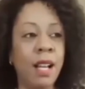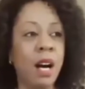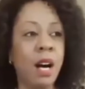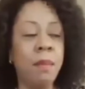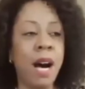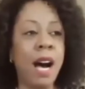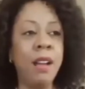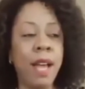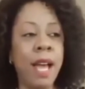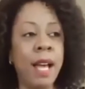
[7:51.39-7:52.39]
Um,
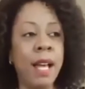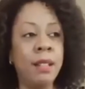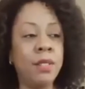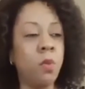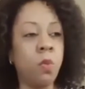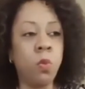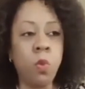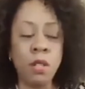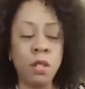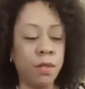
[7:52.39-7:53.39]
I've had some
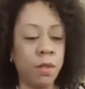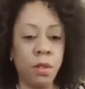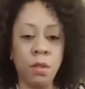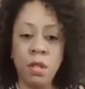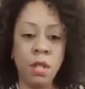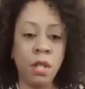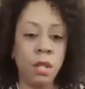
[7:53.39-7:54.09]
wonderful